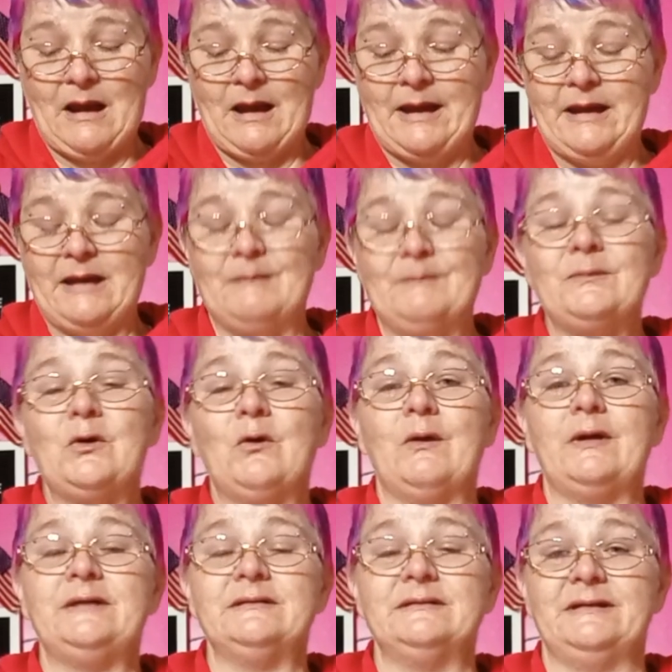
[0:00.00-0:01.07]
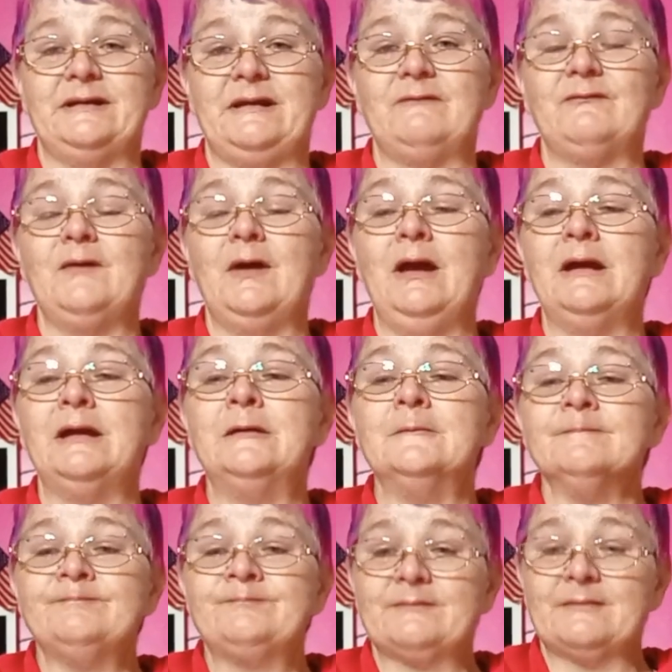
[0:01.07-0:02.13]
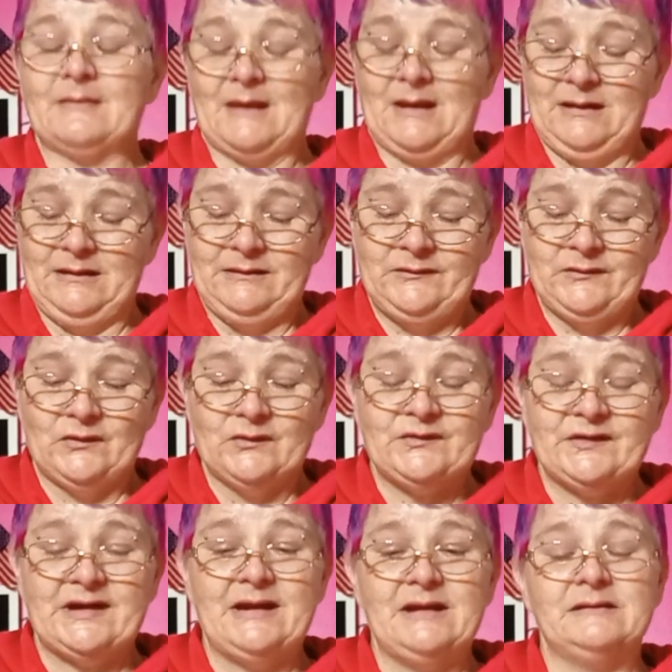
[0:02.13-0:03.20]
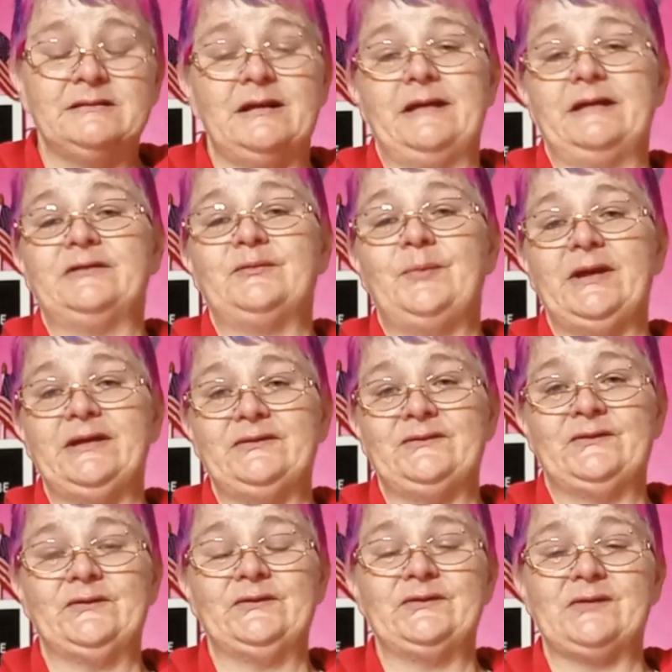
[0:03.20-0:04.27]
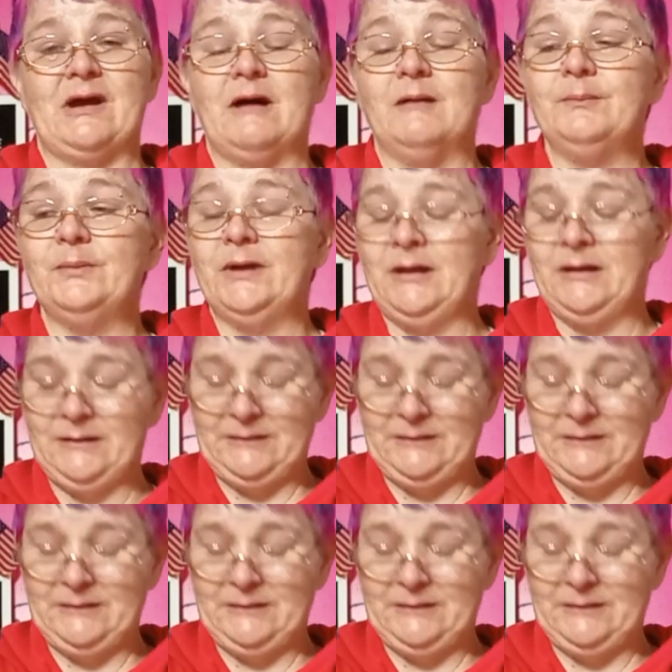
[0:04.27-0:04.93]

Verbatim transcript: I am going to leave Cersei and Leia's pictures up